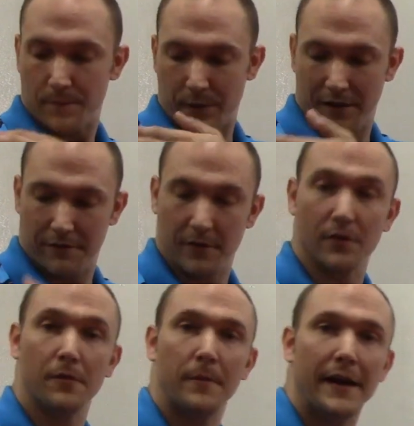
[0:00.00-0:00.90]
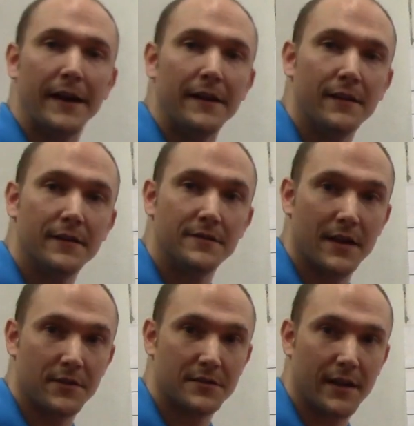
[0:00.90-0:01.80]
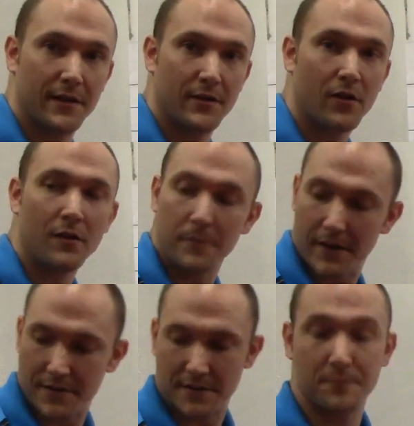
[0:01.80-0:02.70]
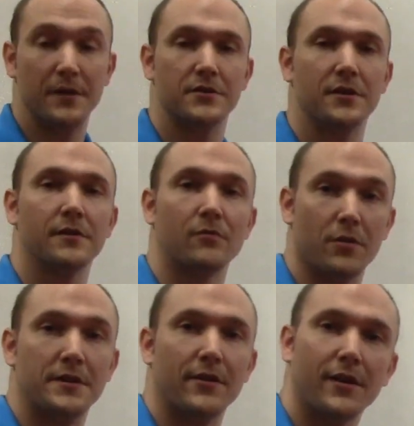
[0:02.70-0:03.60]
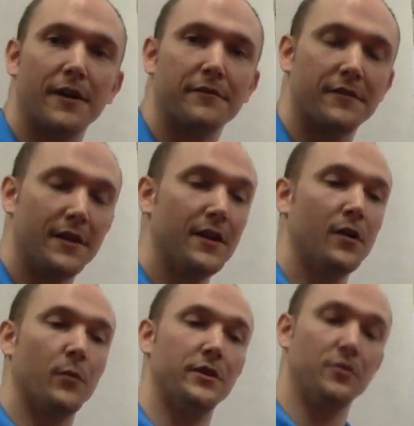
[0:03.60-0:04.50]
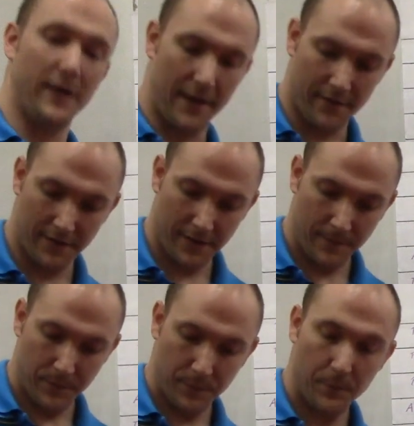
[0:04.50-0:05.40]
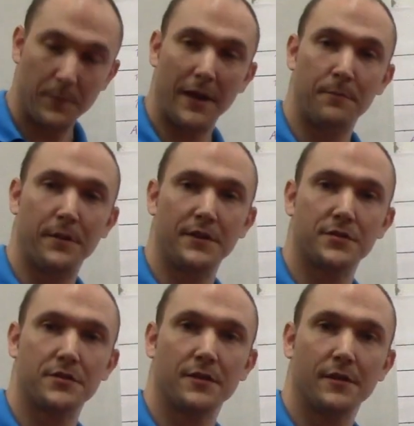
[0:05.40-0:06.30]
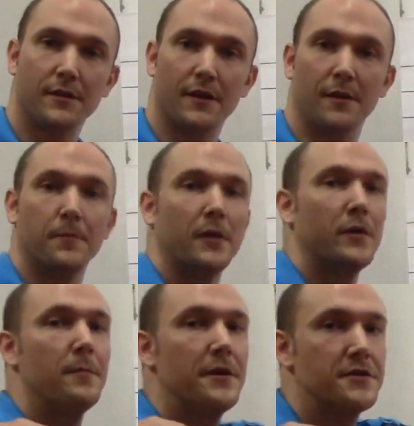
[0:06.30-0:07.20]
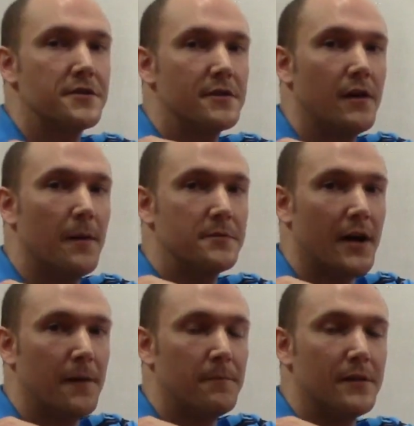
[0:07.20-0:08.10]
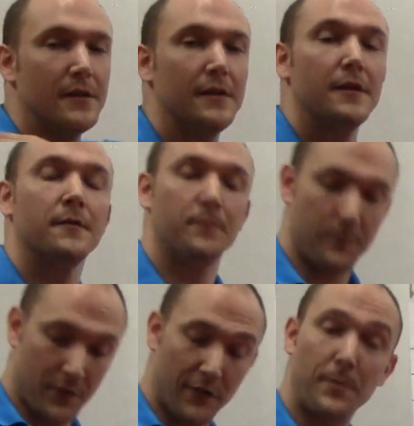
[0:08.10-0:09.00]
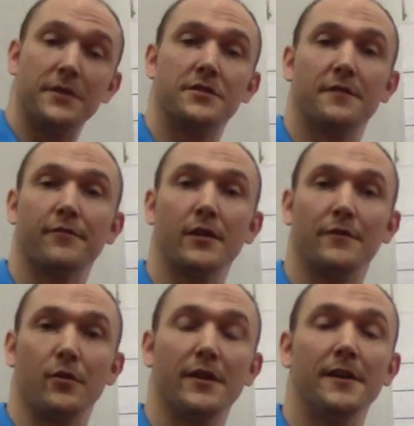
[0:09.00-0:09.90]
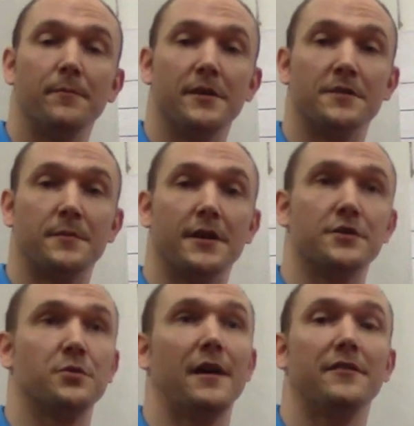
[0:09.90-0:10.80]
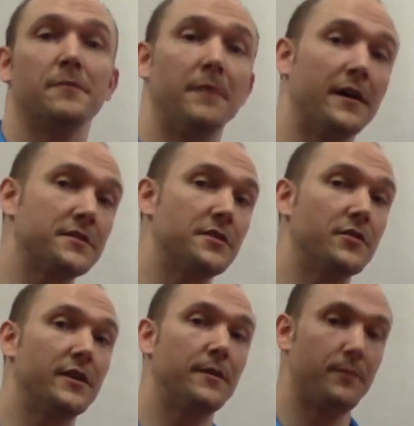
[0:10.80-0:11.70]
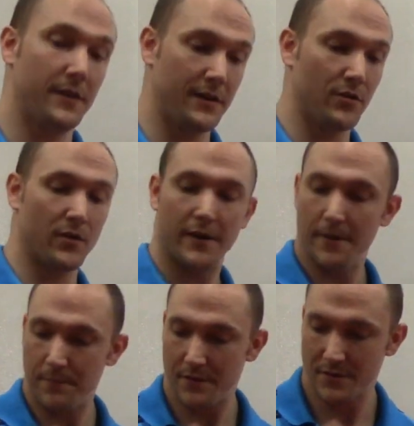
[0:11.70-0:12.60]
they feel pain down the side of the arm because it's pinching the rotator cuff. When you have a pinch, by the way, the pinch is up top. If you have a pinch in the front of your hip, it is because you have an imbalance in your hip and your hip